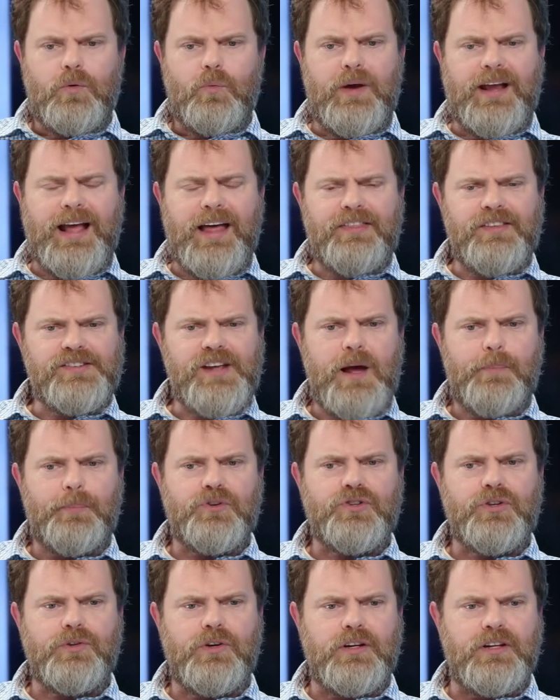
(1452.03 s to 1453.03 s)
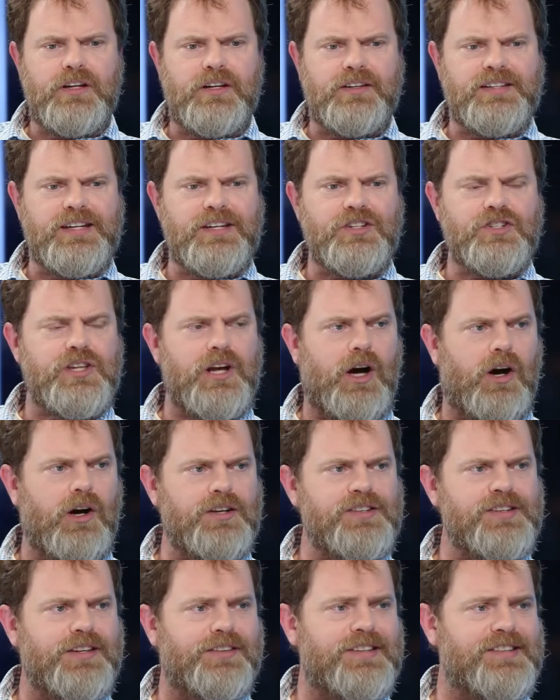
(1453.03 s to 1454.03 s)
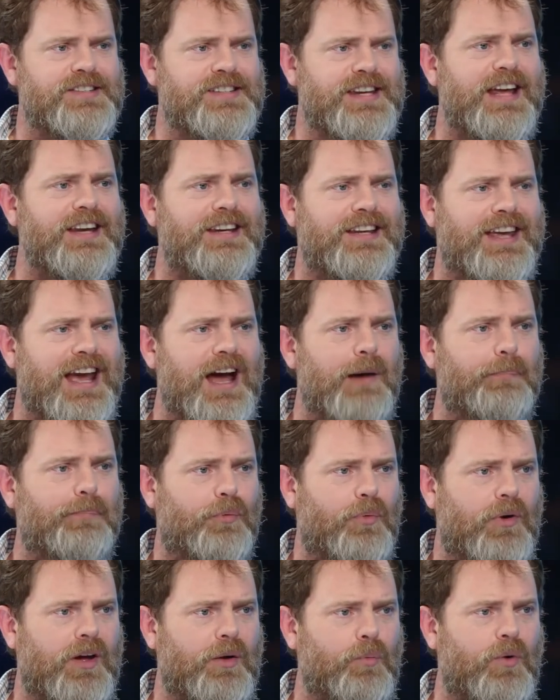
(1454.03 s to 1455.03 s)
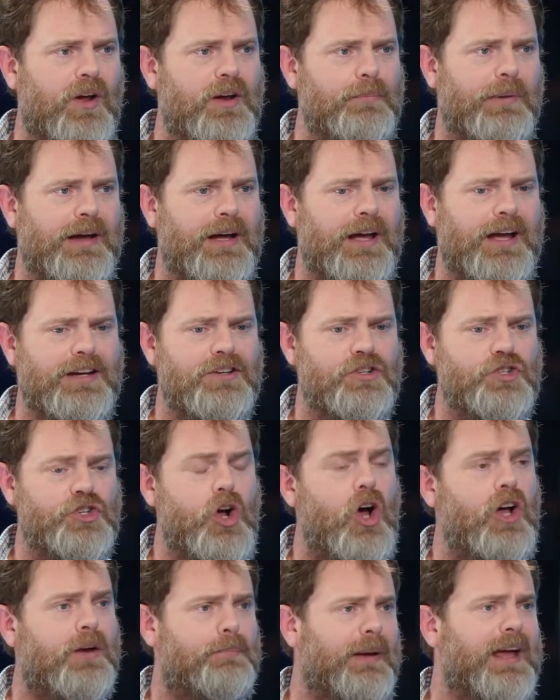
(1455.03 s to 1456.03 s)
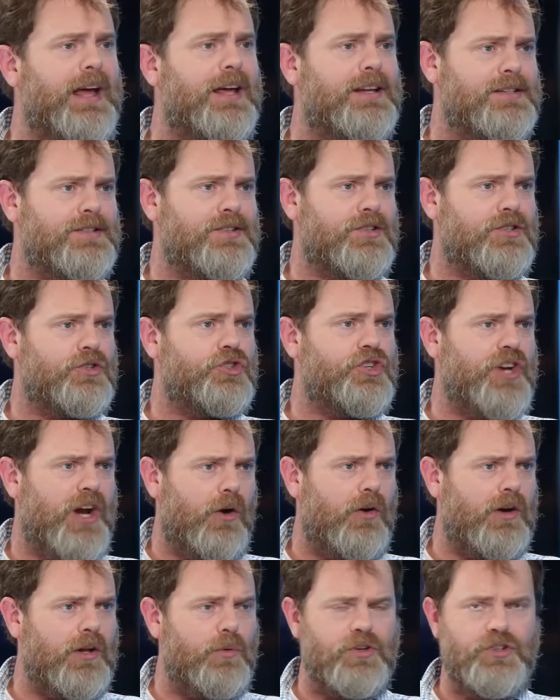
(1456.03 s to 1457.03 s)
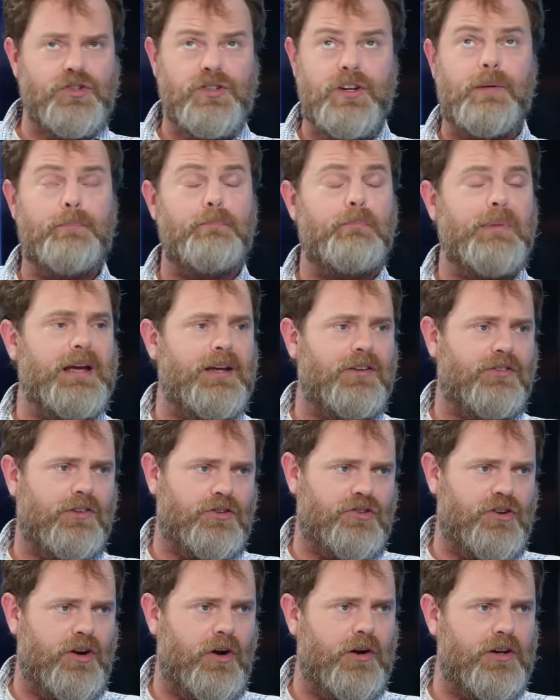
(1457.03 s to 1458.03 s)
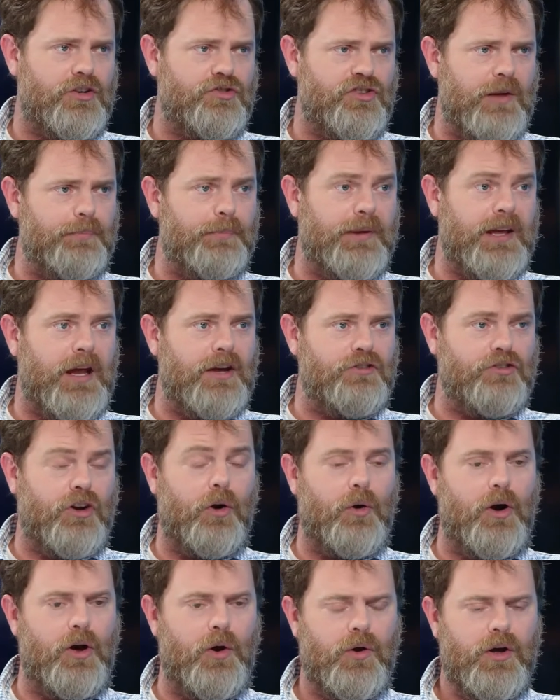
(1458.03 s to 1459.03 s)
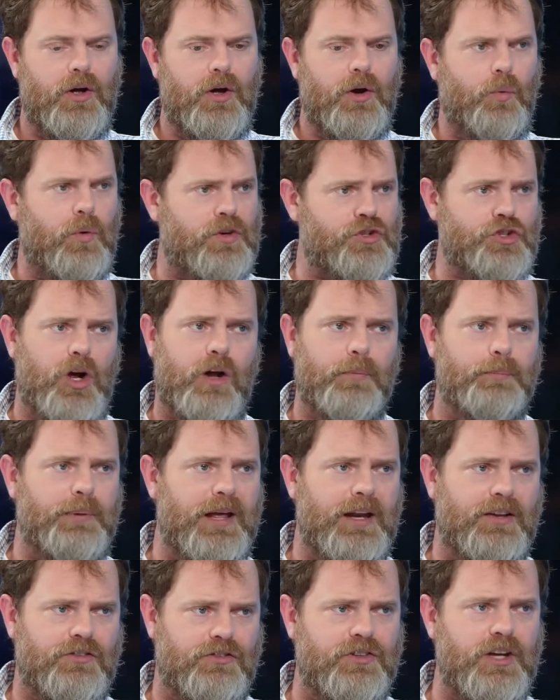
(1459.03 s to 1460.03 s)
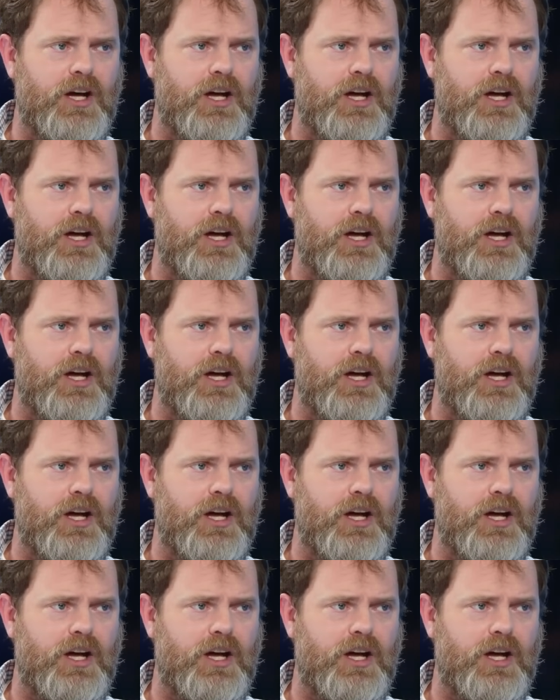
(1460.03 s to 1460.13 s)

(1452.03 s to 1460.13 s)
we got this opportunity to teach the arts at this tent camp run by at Sean Penn's charity, which is an amazing charity, J P H R O. What Sean Penn has